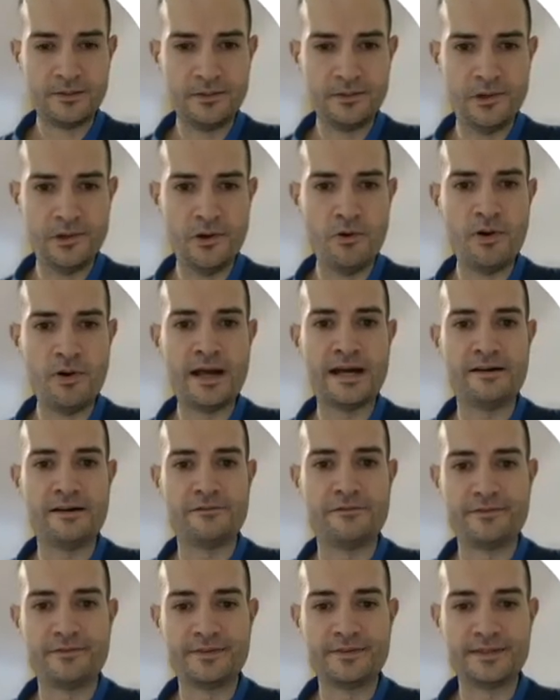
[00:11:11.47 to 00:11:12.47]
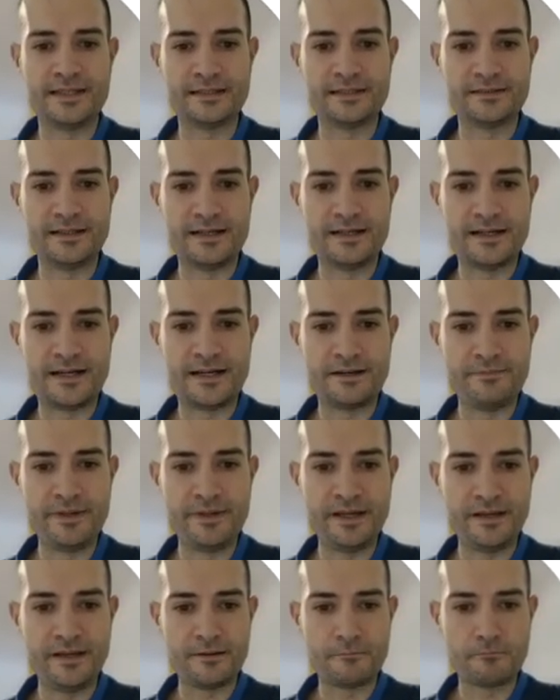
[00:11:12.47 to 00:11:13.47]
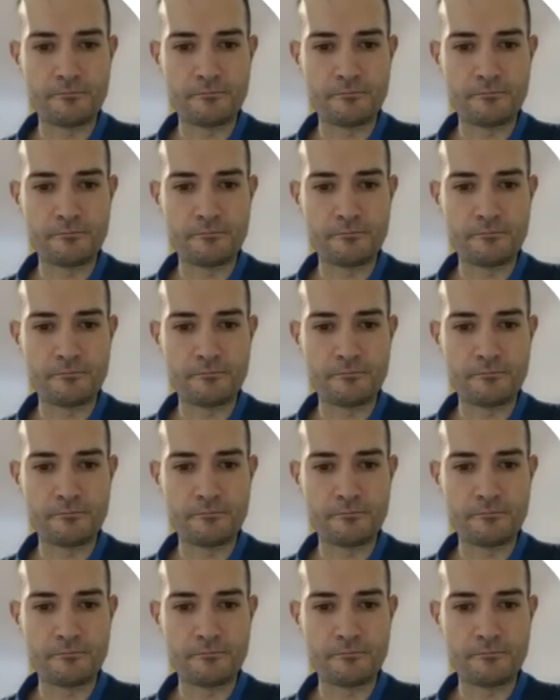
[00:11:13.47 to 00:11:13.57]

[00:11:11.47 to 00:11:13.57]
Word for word: we will have that RB